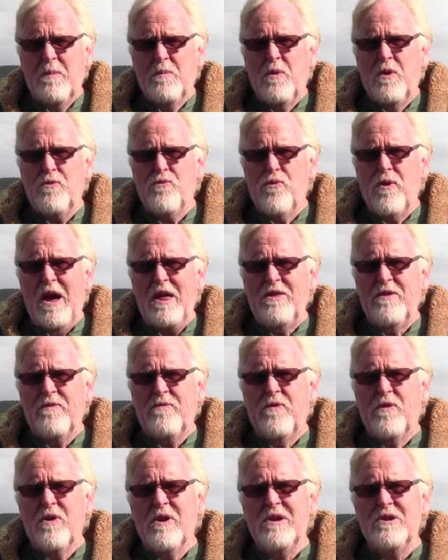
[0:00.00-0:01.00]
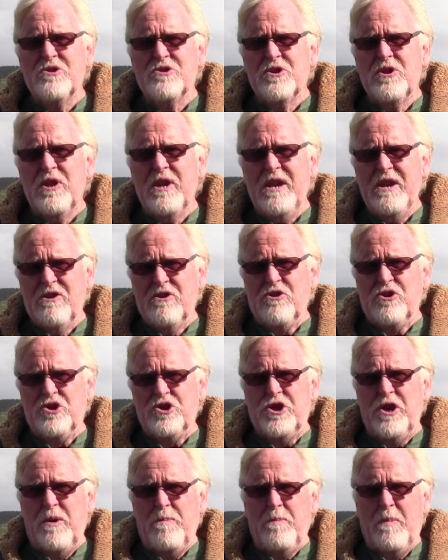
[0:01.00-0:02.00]
but rather for his
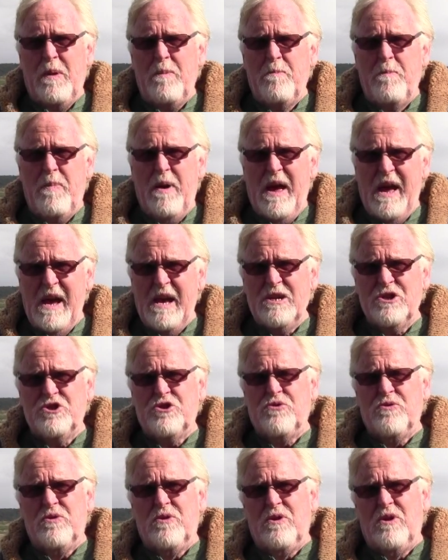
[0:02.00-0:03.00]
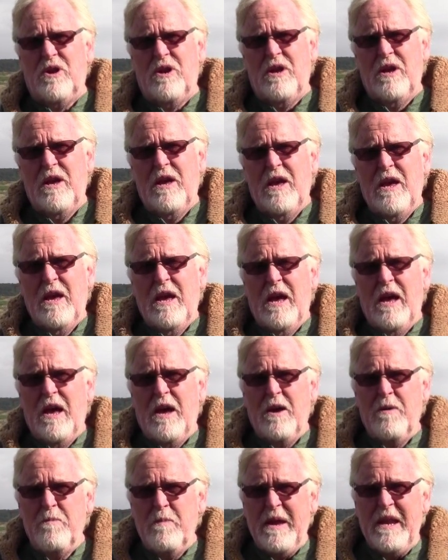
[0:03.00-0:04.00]
leadership and pastoral
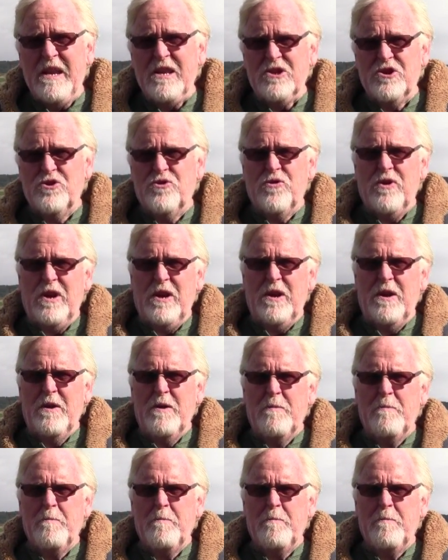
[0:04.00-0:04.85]
ministry.